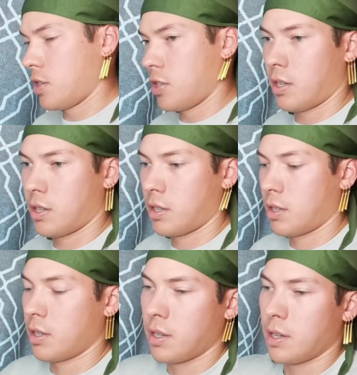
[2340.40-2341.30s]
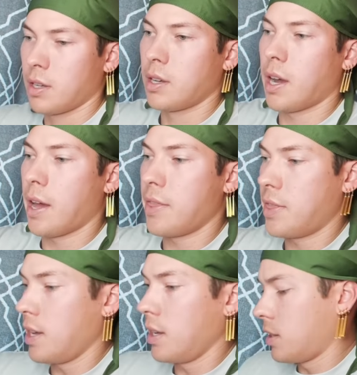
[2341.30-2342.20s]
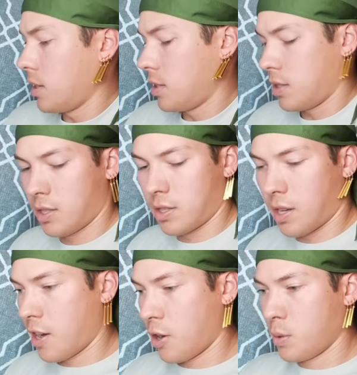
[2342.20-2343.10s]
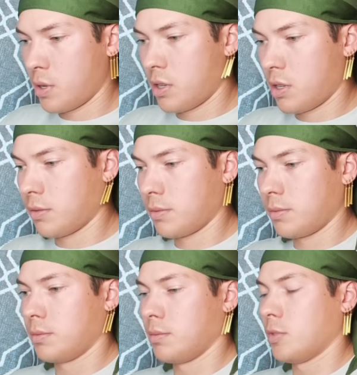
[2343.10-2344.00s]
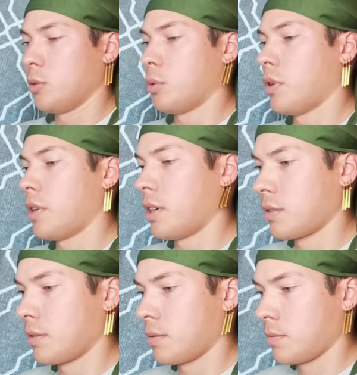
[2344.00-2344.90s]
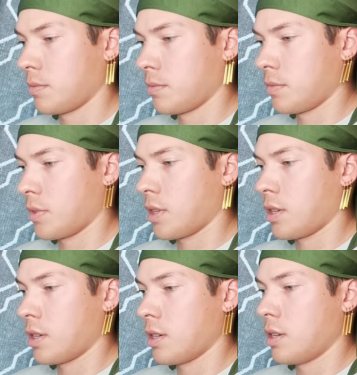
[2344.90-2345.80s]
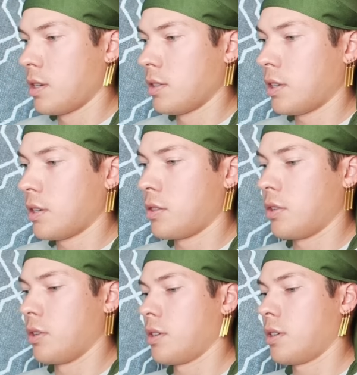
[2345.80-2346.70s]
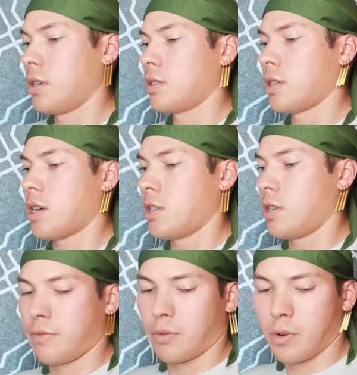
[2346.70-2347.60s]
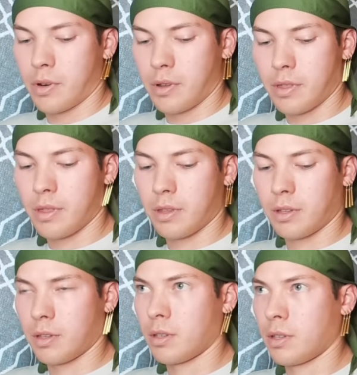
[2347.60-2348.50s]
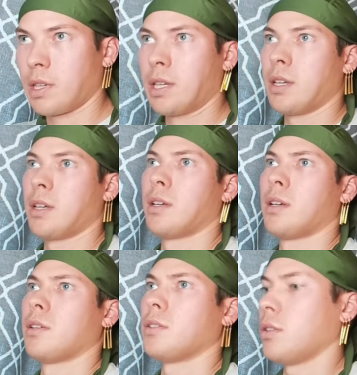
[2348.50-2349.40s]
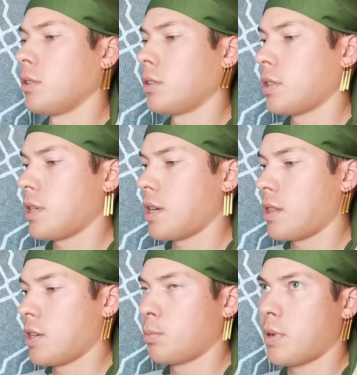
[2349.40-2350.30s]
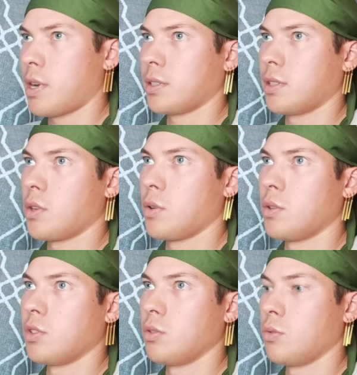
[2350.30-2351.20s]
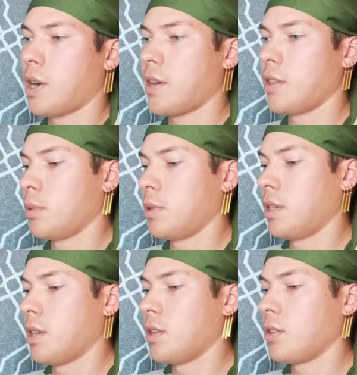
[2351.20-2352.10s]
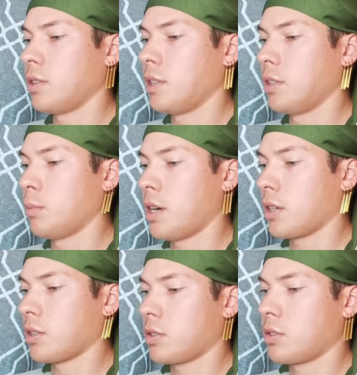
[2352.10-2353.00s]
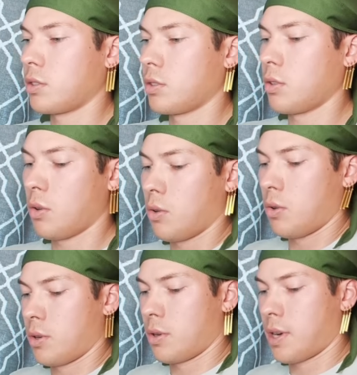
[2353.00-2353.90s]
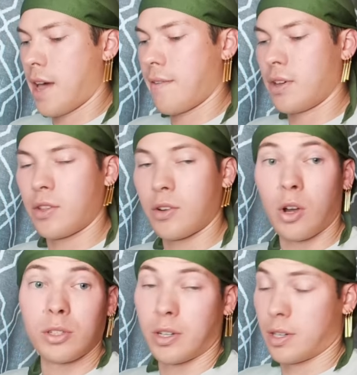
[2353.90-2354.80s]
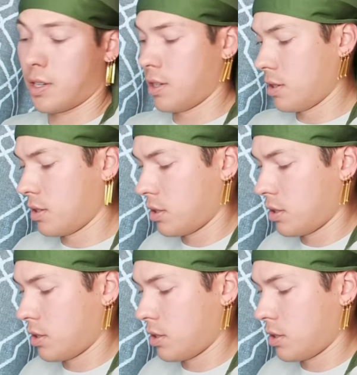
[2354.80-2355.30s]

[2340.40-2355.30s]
Sanji. I think this is our, oh boy, is that our third Sanji or fourth? So it looks like this box is going to either be another leader box or have another Altar in it.